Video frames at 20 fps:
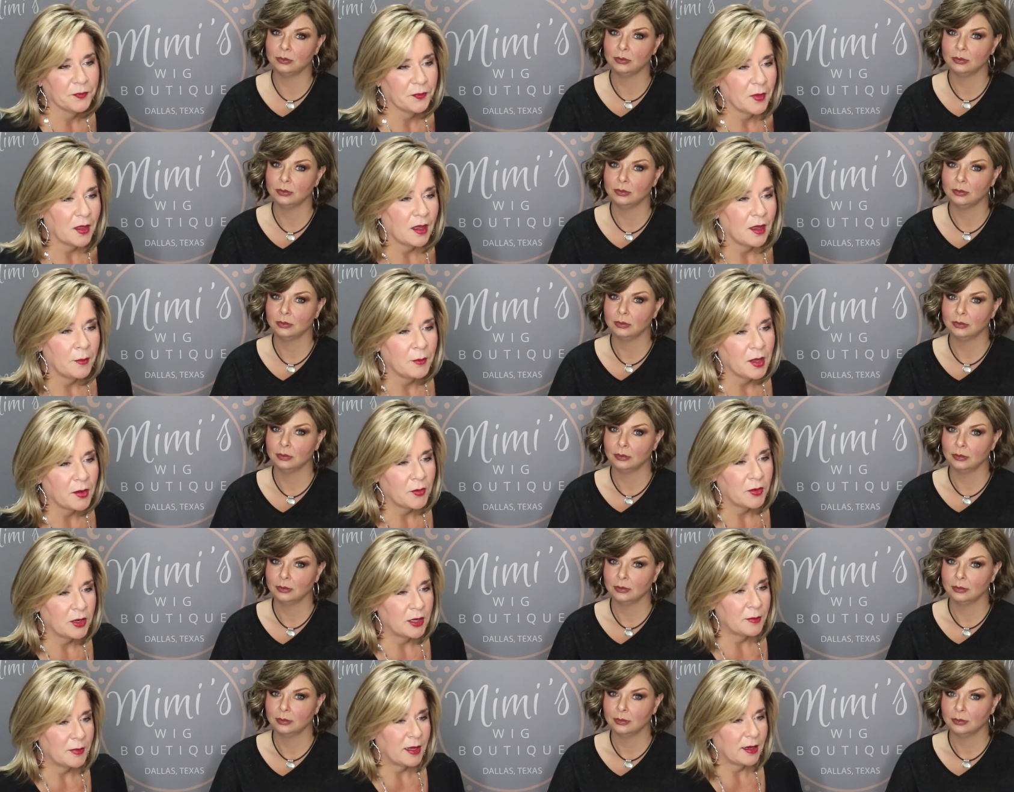Speaker 1: I'm not
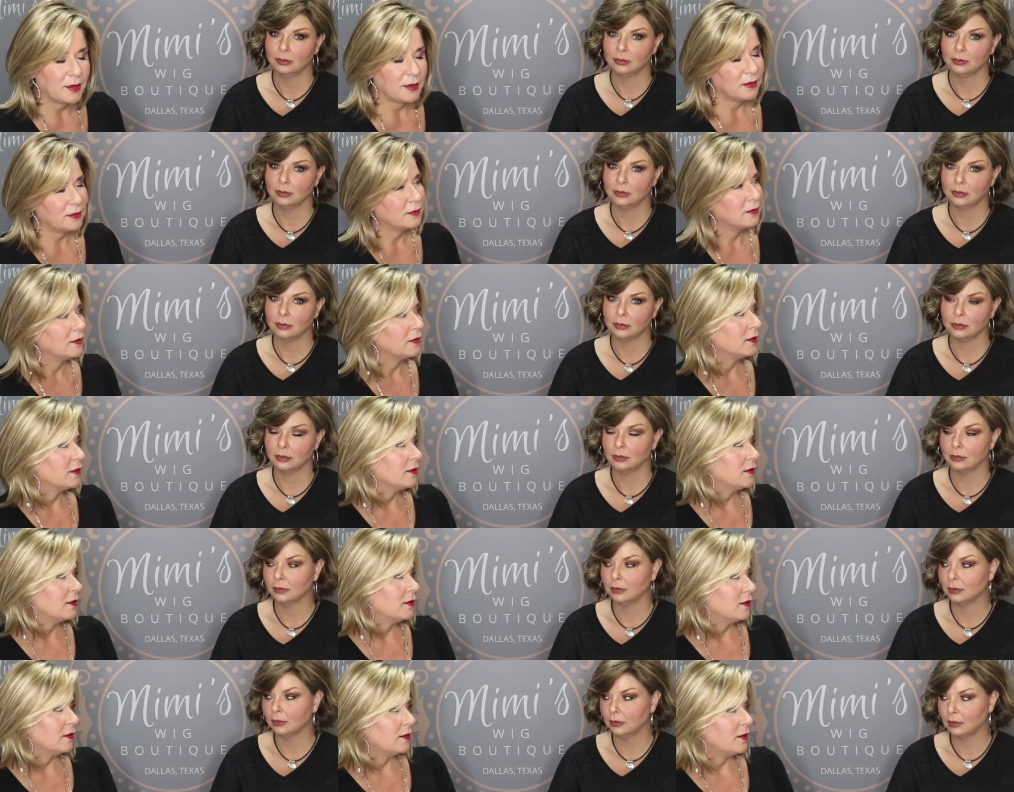worried about it.
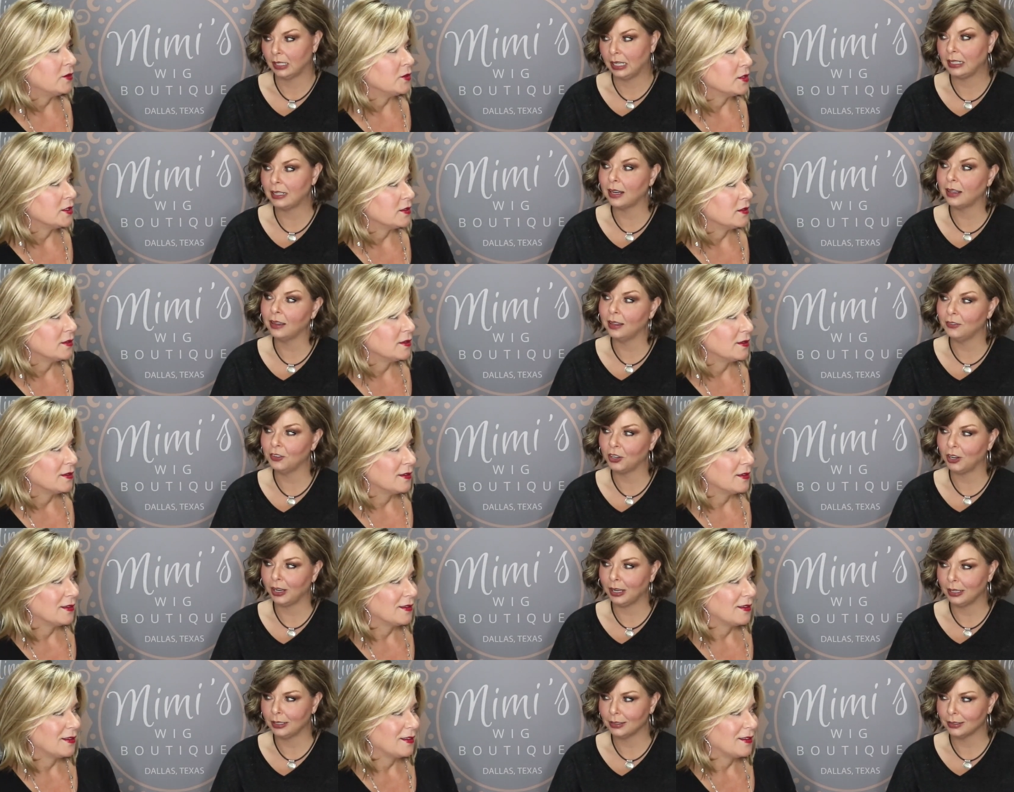
Speaker 2: And I love your
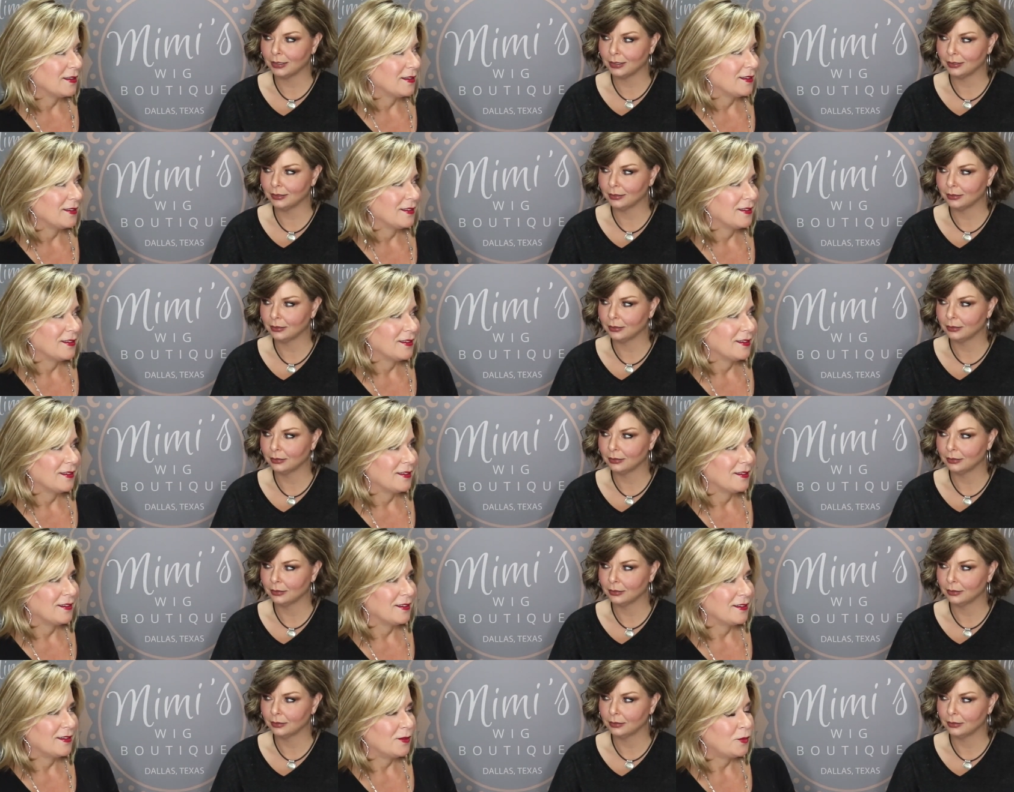aunt.
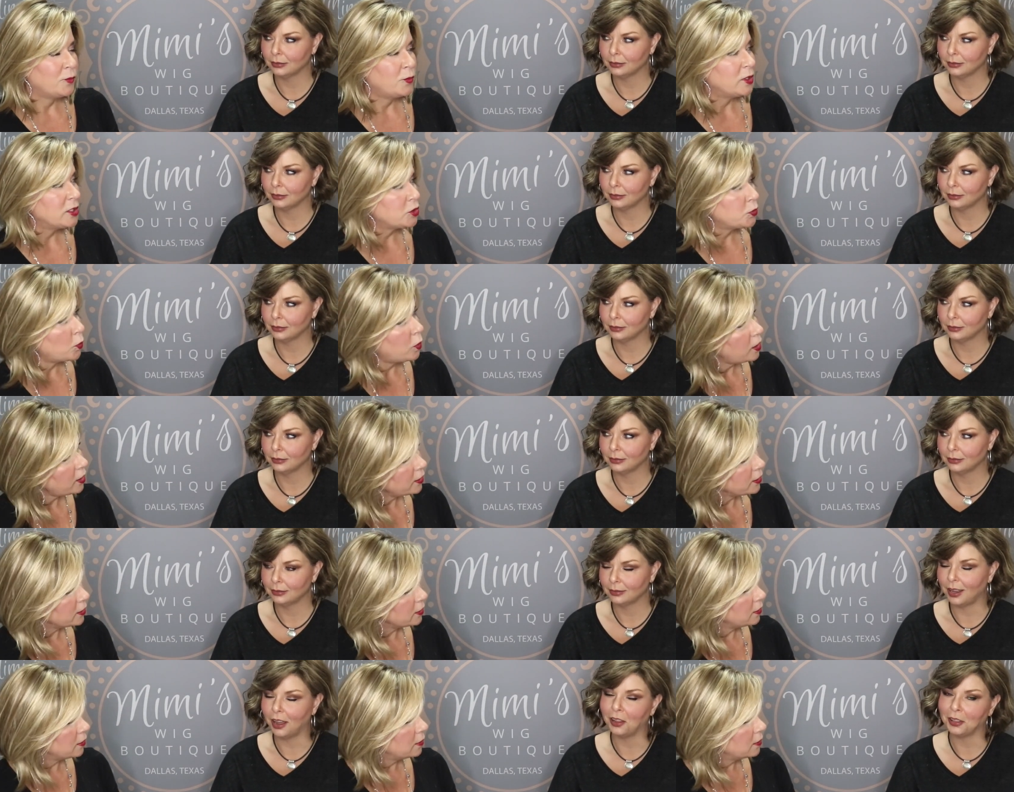
Speaker 1: Which one?
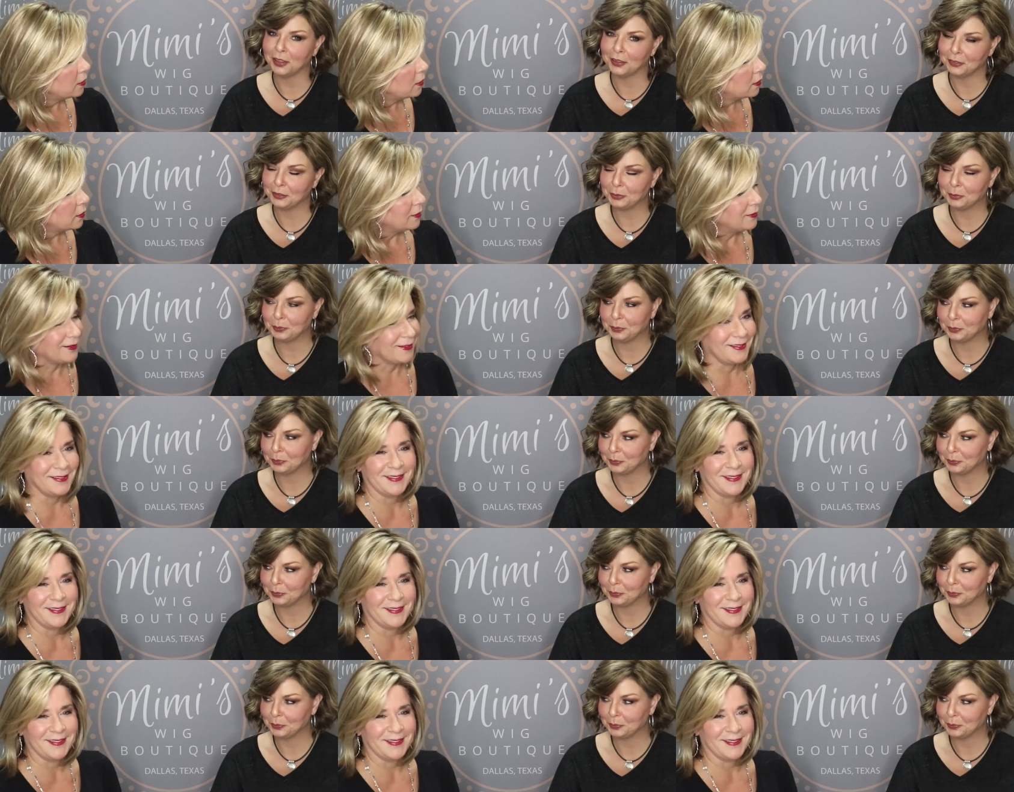All of them.